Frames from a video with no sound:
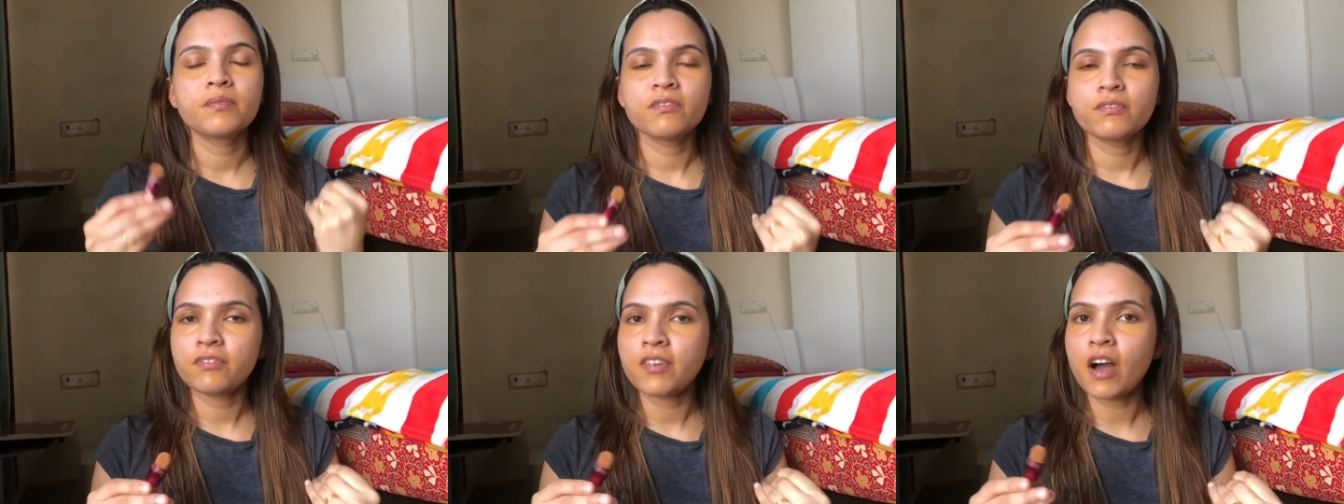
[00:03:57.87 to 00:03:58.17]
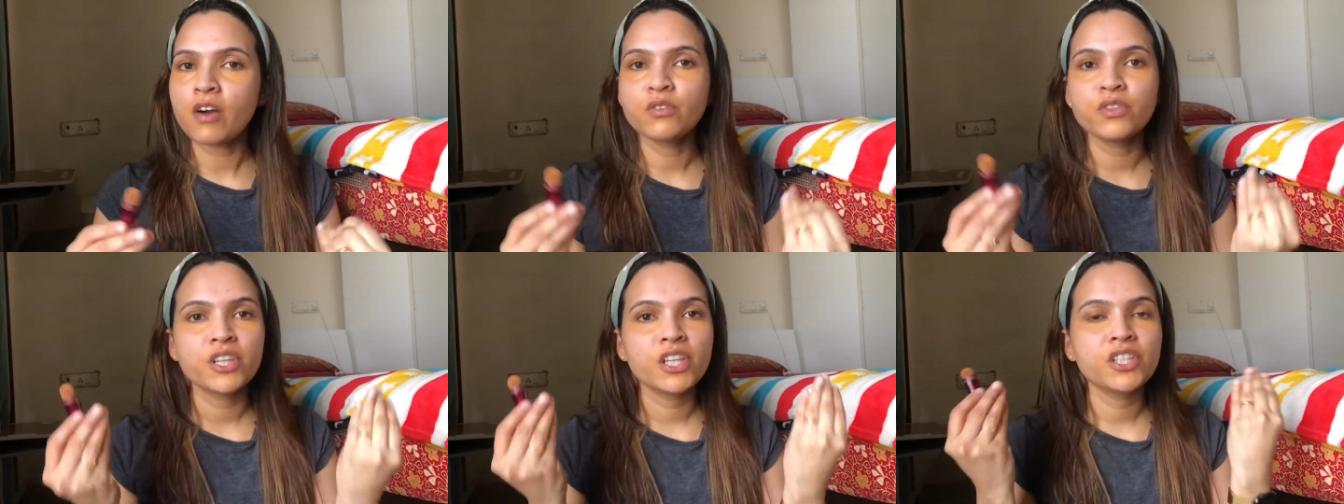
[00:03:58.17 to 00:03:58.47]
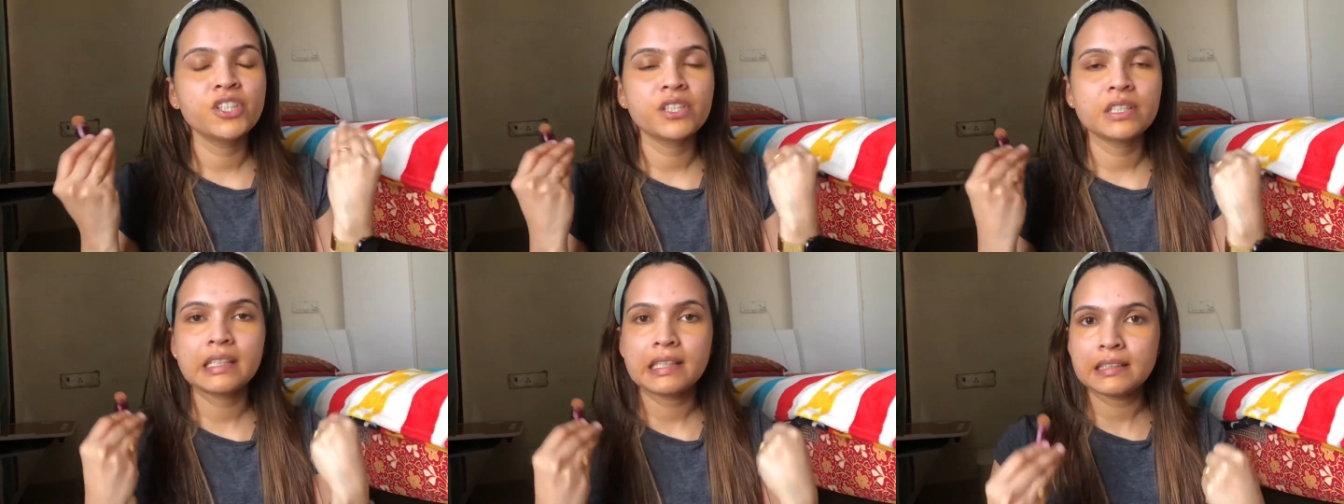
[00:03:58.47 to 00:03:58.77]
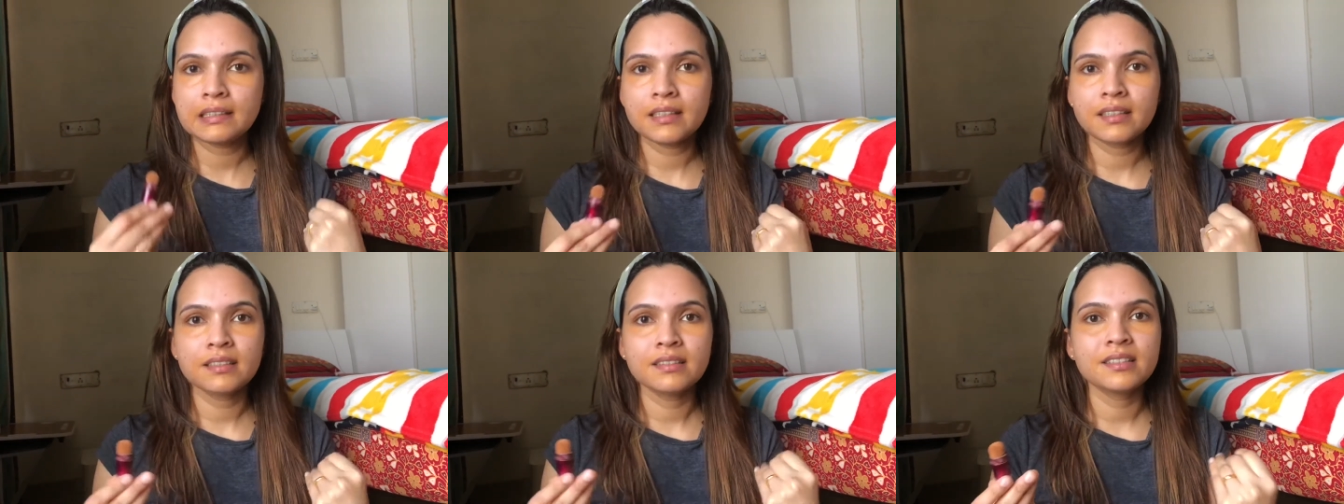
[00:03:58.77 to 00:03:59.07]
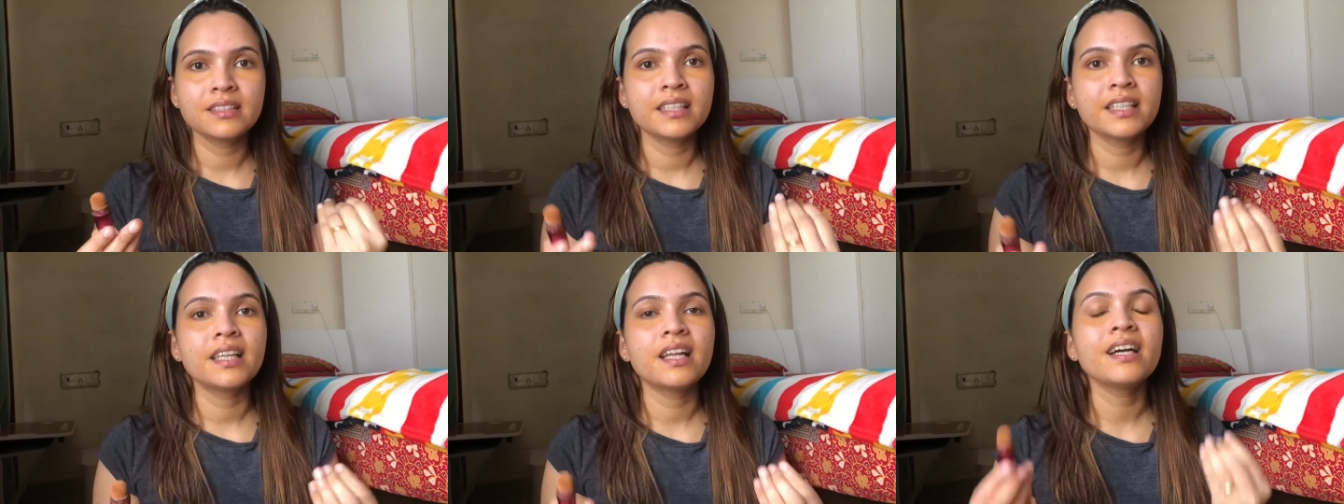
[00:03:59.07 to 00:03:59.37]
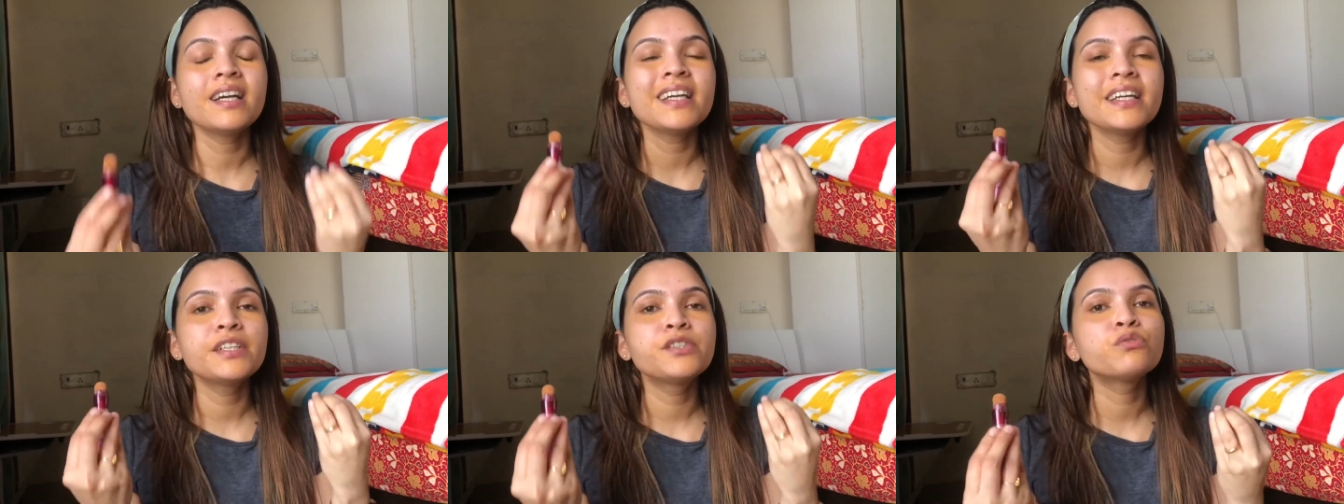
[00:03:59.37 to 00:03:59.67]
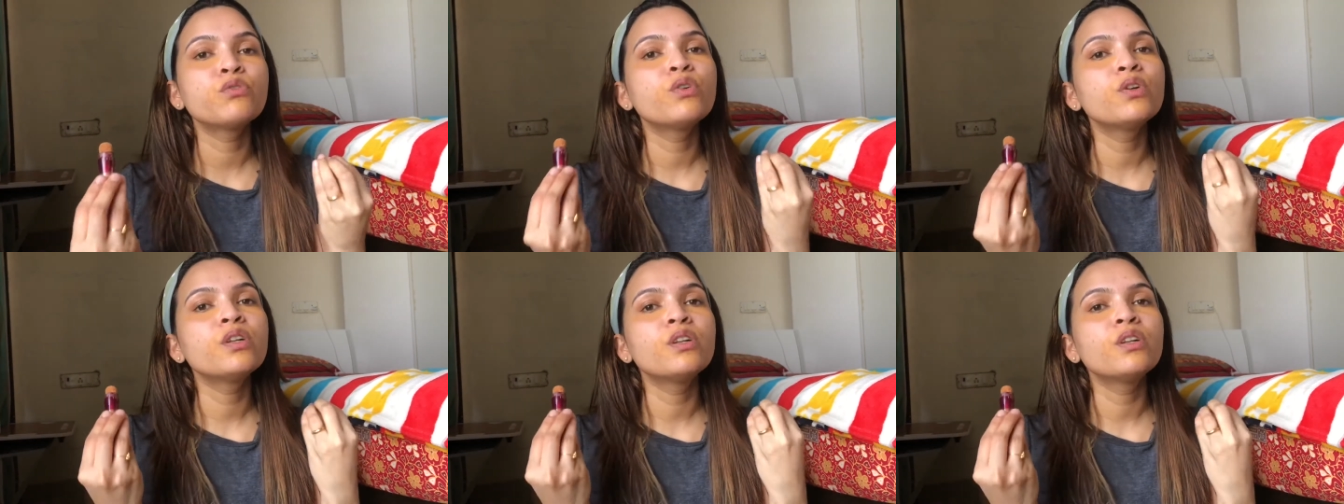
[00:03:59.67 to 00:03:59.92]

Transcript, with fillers: foundation and concealer it won't